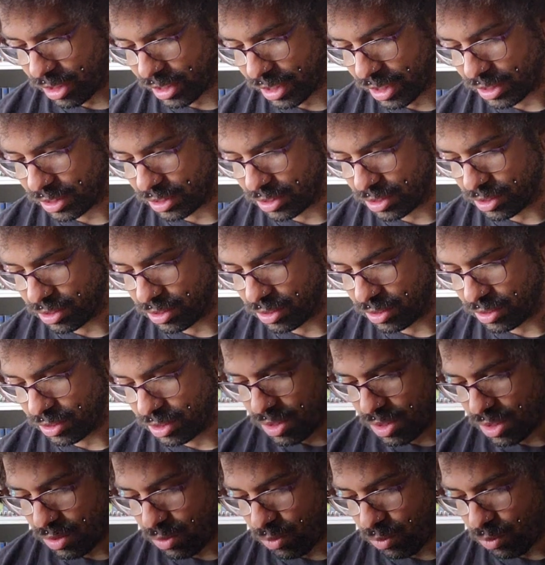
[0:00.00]
attitude.
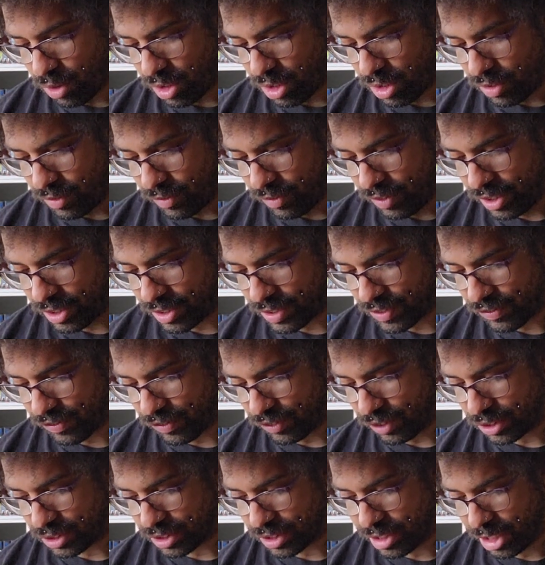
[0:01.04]
One of his
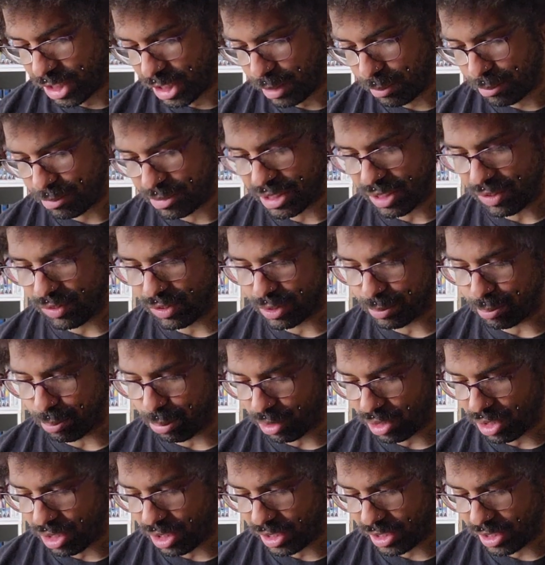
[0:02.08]
first games that was brought